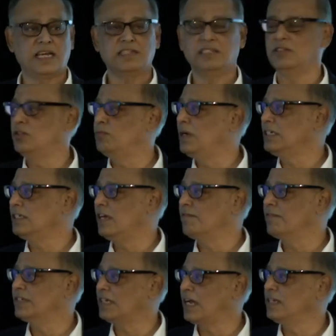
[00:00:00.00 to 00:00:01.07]
you must have
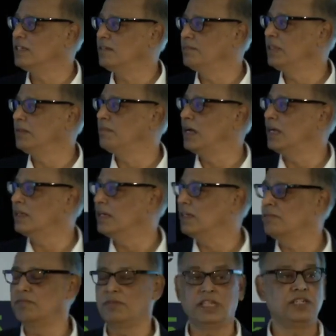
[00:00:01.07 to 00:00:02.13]
a sizable market
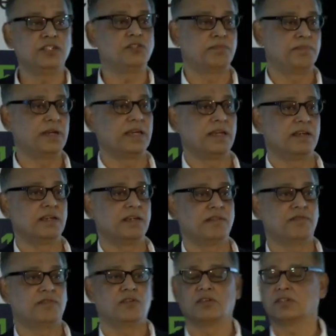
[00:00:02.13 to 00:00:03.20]
willing to pay,
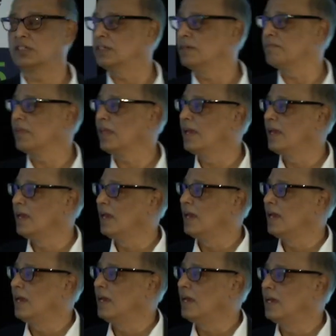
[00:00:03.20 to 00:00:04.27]
of course.
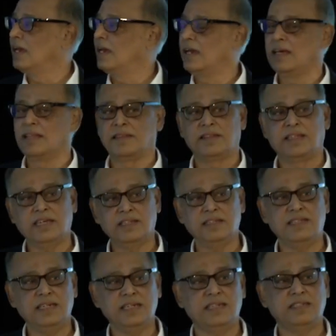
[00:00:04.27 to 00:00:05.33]
The other
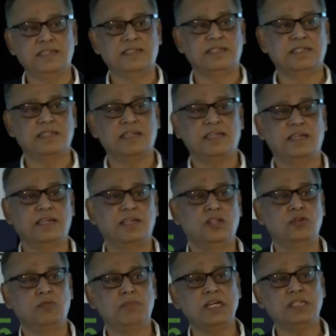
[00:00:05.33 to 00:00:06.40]
thing is
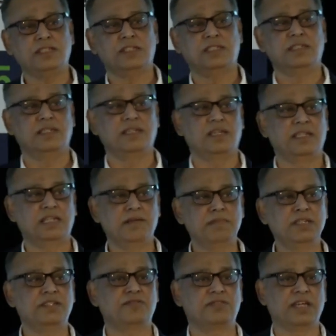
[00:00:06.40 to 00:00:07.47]
you must
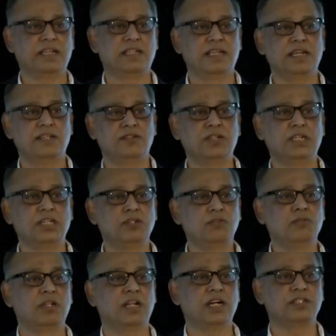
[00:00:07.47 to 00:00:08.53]
demonstrate that you can
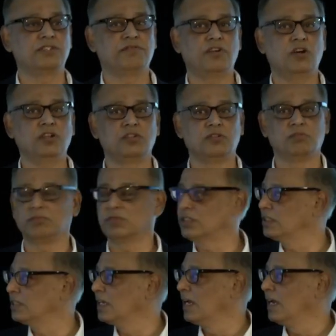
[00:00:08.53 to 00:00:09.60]
do large volumes
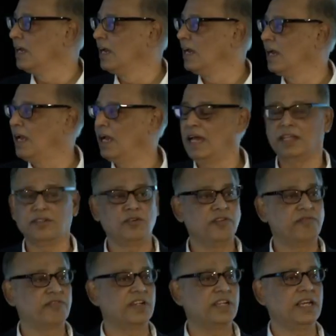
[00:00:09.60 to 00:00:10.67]
and you
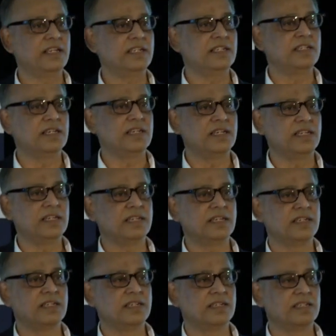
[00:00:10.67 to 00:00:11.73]
have created
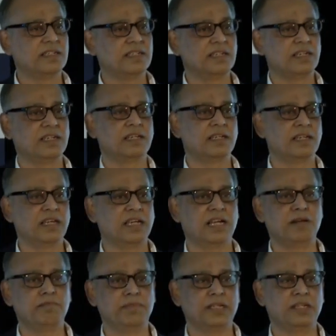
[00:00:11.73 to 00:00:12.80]
a
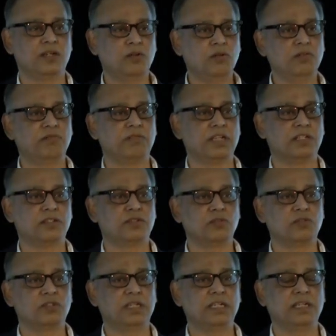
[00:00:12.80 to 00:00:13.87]
company goodwill.
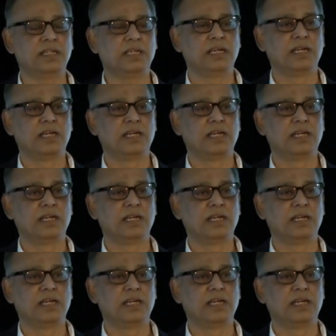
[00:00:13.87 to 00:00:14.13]
So the